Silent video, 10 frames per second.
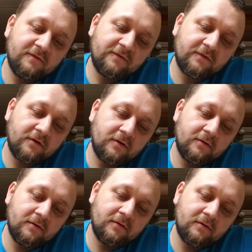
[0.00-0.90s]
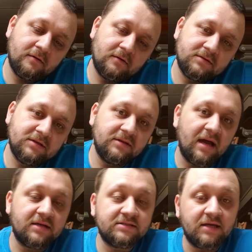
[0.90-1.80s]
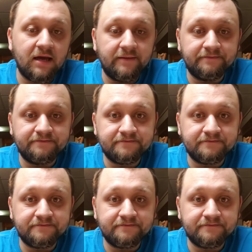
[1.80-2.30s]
for until next time,